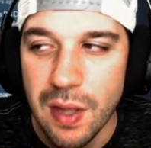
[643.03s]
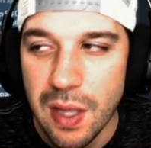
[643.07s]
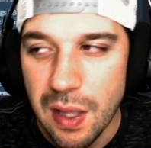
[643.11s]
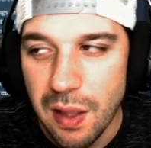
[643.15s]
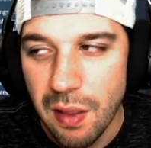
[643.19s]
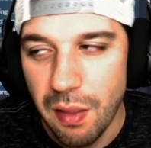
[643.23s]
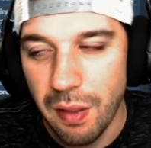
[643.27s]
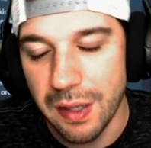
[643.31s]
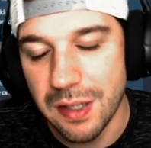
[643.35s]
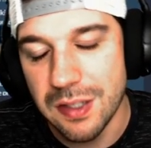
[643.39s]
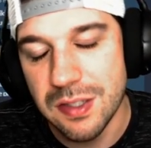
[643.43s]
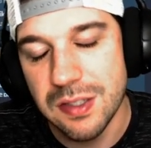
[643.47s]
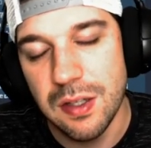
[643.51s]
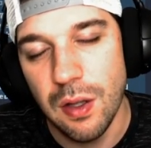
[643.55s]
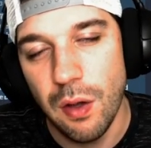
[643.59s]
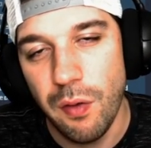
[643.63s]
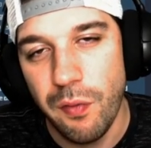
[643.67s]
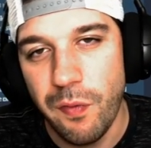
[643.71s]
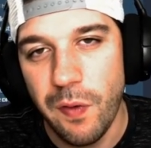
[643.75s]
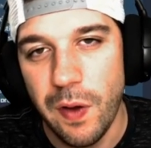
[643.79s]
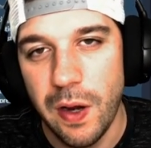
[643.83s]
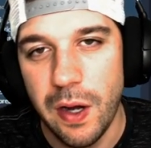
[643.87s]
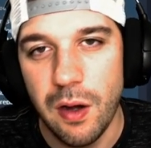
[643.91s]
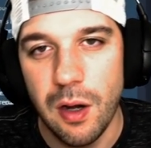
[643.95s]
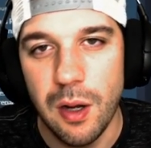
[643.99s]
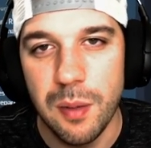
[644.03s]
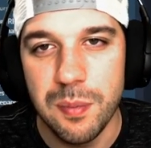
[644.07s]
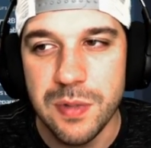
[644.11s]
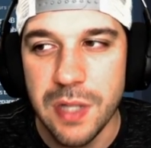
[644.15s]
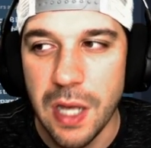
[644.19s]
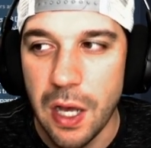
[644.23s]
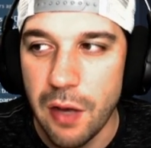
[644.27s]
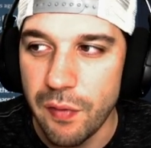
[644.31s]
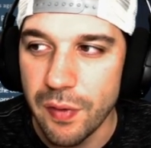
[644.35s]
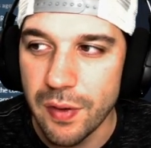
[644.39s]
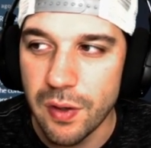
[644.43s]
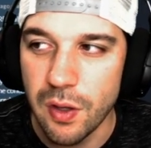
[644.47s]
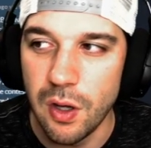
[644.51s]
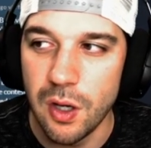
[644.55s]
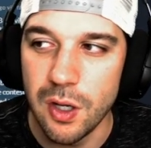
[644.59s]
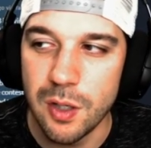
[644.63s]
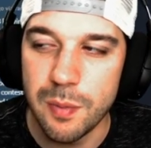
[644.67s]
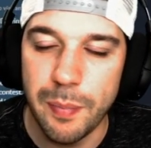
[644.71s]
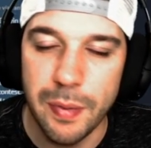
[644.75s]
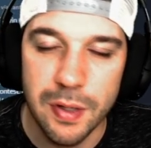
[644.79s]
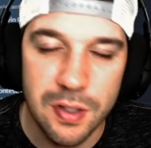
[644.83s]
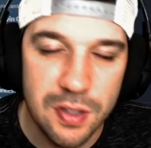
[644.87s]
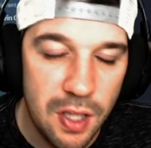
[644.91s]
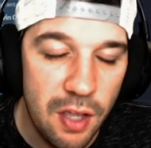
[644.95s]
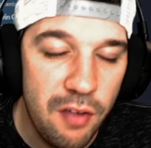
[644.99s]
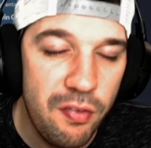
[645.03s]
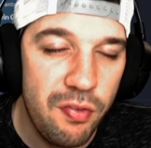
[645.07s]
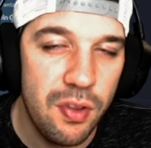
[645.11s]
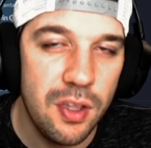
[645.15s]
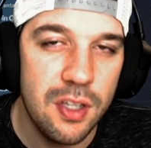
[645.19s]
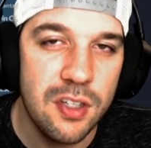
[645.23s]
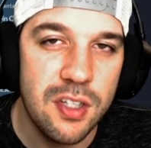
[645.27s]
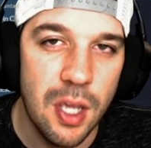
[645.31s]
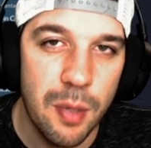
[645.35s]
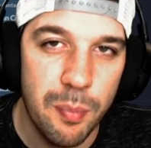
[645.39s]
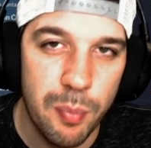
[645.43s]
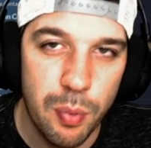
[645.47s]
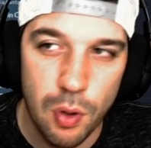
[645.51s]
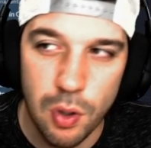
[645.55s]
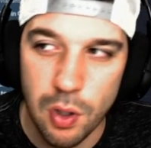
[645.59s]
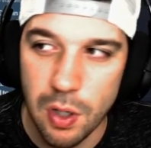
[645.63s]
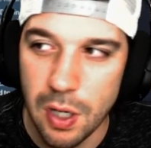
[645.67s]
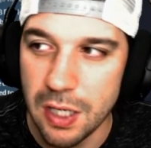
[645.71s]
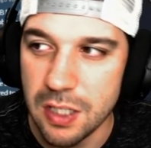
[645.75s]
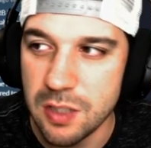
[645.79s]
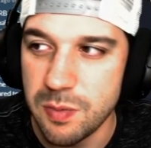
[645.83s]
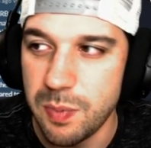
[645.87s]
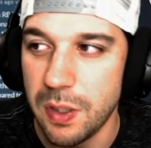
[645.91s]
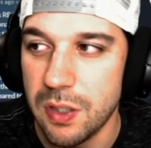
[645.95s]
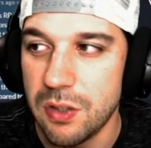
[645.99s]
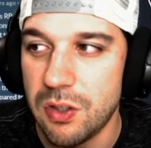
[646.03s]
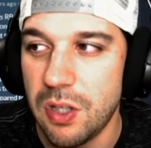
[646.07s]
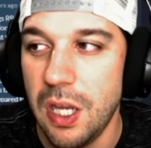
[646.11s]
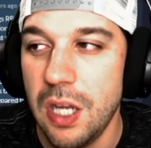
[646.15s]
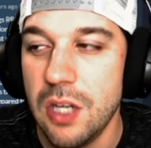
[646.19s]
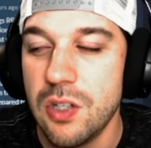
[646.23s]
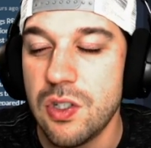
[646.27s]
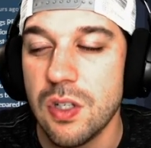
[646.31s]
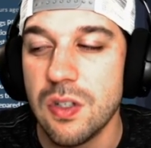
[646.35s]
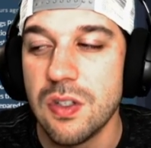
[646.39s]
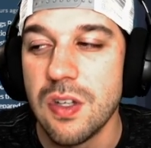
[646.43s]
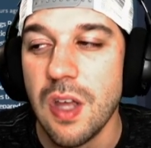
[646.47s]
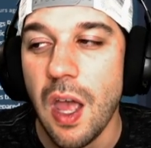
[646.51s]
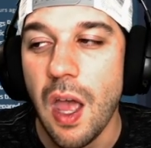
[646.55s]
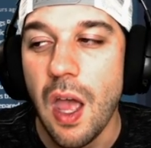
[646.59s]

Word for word: like still fire up Dalvin Cook, but definitely temper your expectations.